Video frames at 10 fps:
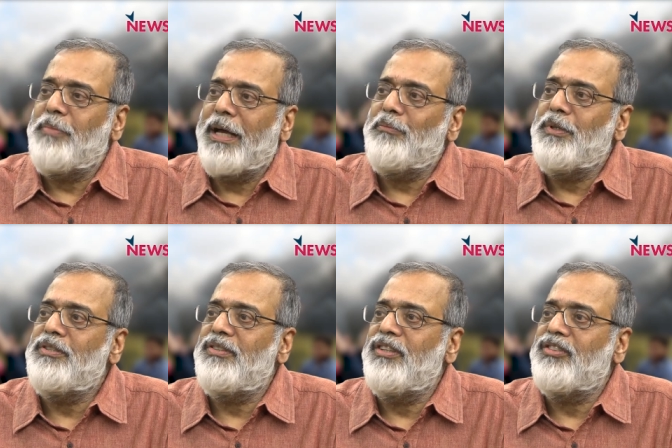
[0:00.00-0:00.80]

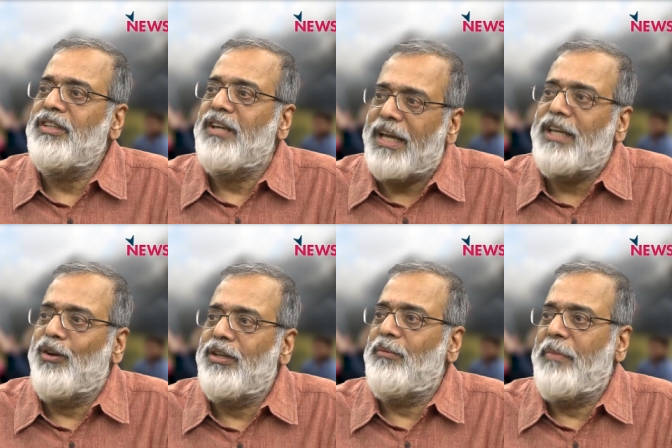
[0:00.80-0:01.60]
administration
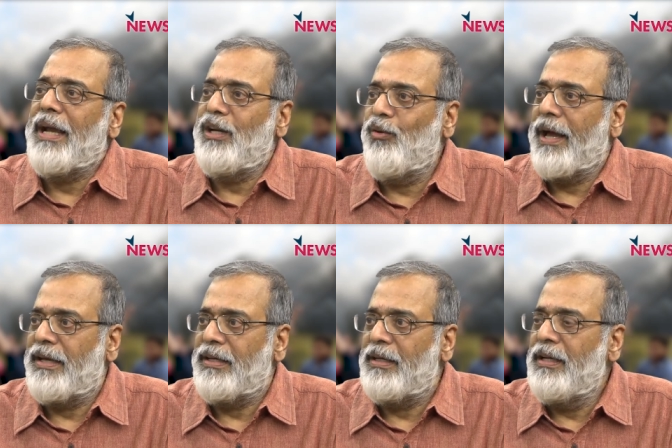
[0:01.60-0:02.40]
getting on the bandwagon